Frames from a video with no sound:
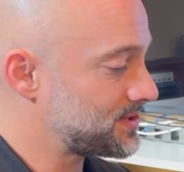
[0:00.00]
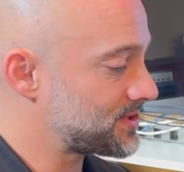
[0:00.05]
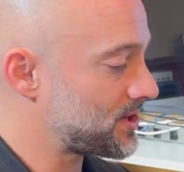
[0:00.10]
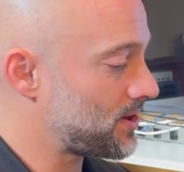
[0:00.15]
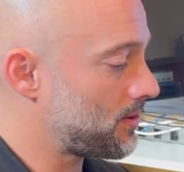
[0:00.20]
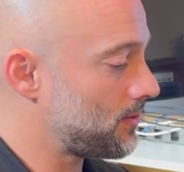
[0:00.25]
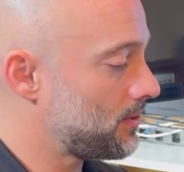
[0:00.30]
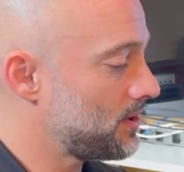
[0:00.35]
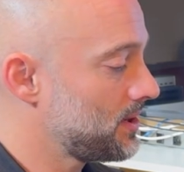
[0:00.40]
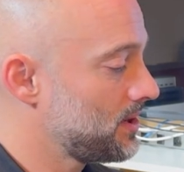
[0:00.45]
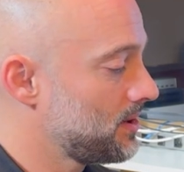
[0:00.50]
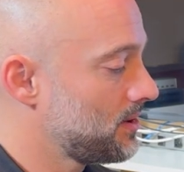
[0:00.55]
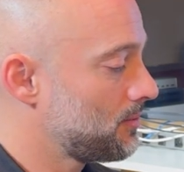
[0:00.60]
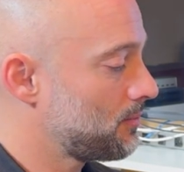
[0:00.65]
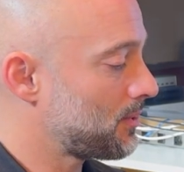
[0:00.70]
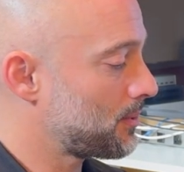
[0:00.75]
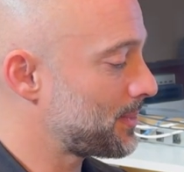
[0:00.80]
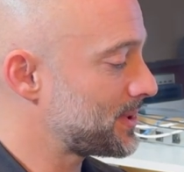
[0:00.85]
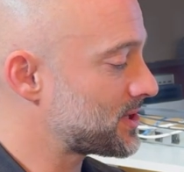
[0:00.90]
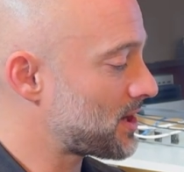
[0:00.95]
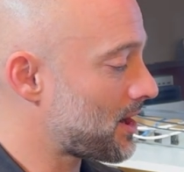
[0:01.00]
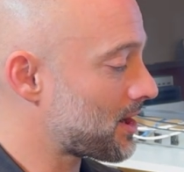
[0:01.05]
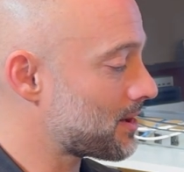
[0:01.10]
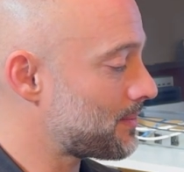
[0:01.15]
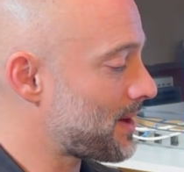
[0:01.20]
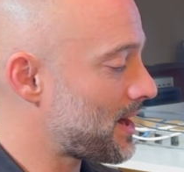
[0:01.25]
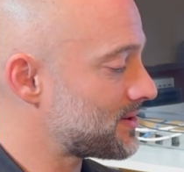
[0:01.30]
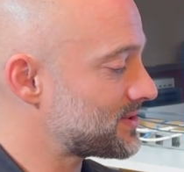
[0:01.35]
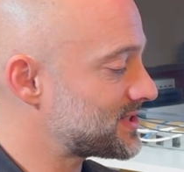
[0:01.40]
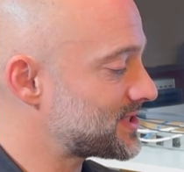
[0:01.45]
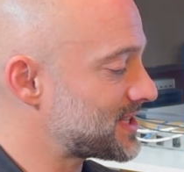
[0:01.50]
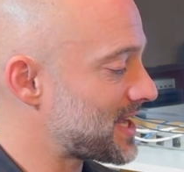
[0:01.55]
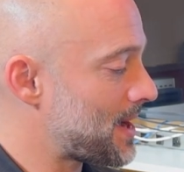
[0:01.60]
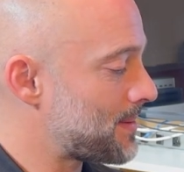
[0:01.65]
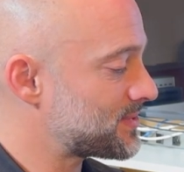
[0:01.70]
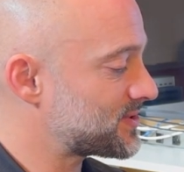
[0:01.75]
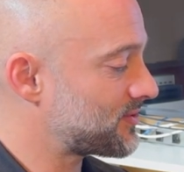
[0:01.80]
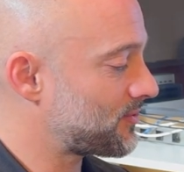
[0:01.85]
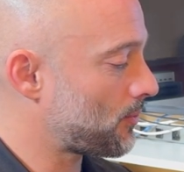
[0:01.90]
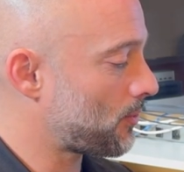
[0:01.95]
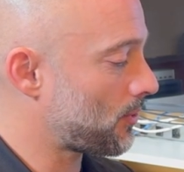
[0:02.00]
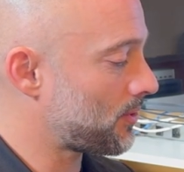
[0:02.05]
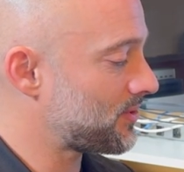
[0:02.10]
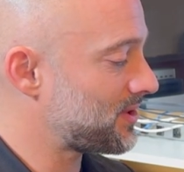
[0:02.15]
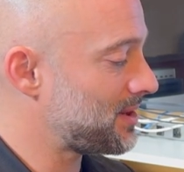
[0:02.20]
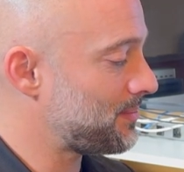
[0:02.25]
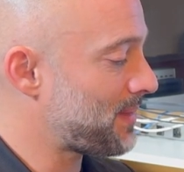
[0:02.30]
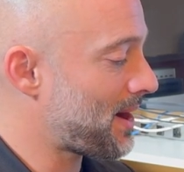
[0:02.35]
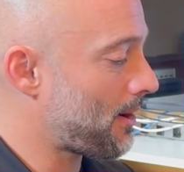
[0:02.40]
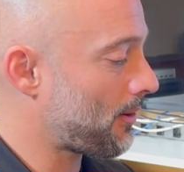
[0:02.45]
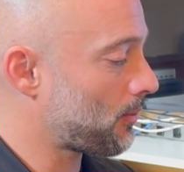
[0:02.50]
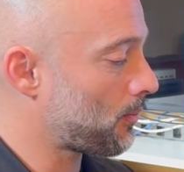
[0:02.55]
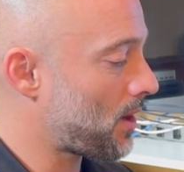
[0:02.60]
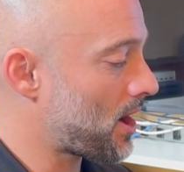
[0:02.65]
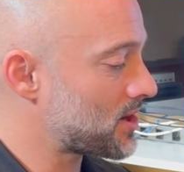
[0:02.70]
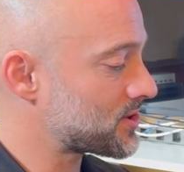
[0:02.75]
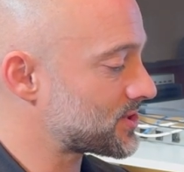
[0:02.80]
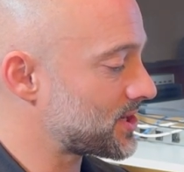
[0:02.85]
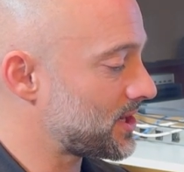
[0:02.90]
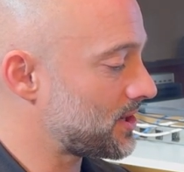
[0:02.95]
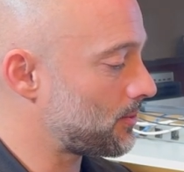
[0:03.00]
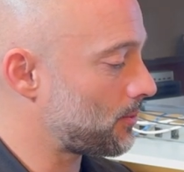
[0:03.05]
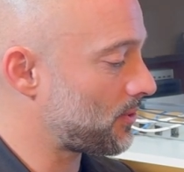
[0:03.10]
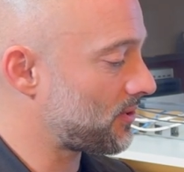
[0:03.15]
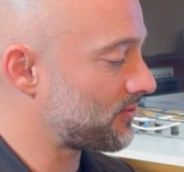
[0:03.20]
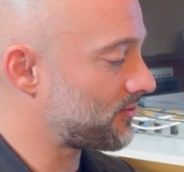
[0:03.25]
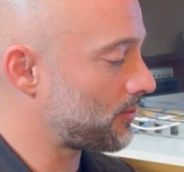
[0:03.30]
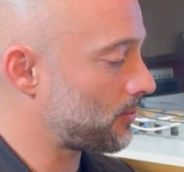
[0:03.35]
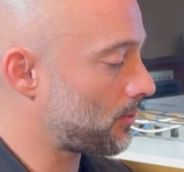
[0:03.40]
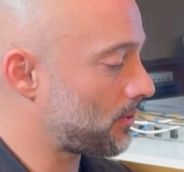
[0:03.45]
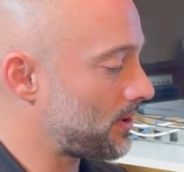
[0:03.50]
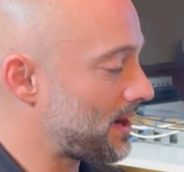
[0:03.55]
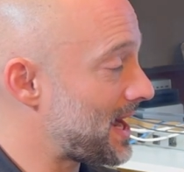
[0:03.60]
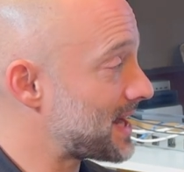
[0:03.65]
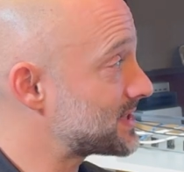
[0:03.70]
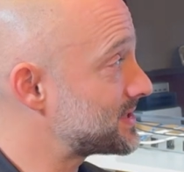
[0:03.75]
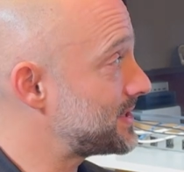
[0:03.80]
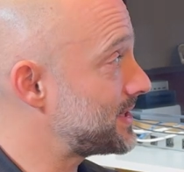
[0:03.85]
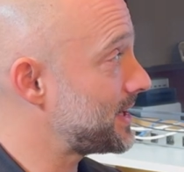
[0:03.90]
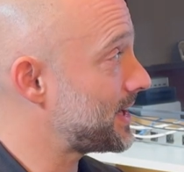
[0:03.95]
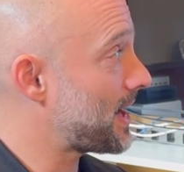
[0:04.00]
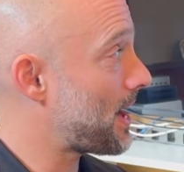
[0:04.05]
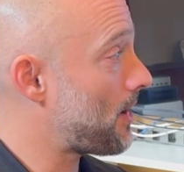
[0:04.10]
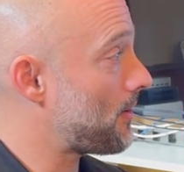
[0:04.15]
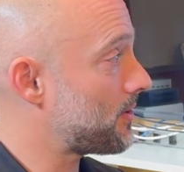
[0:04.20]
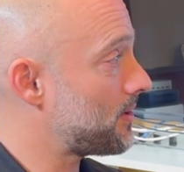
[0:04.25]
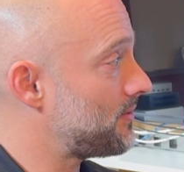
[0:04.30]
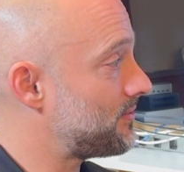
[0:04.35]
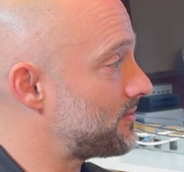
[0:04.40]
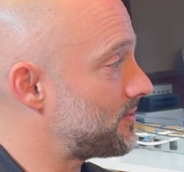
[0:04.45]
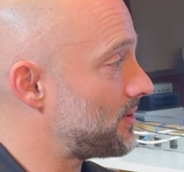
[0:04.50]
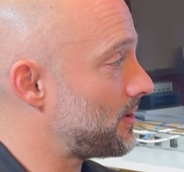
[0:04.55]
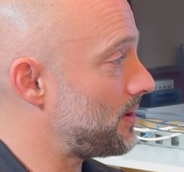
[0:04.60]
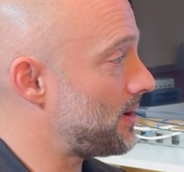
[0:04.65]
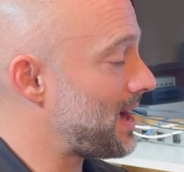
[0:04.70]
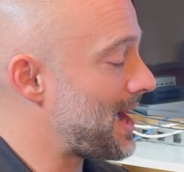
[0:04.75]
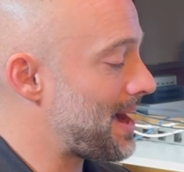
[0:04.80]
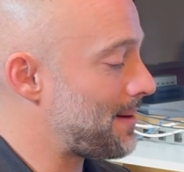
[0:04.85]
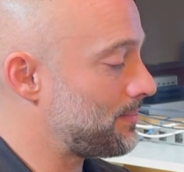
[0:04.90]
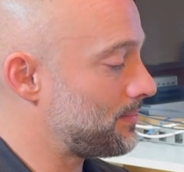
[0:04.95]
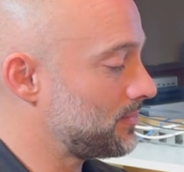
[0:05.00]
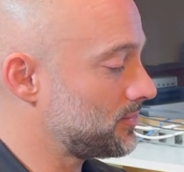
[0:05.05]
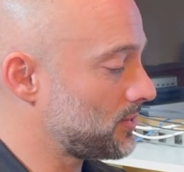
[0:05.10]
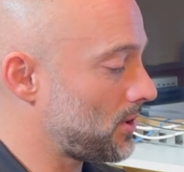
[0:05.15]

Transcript: So when we talk about steps for the power washing or for exiting out of the app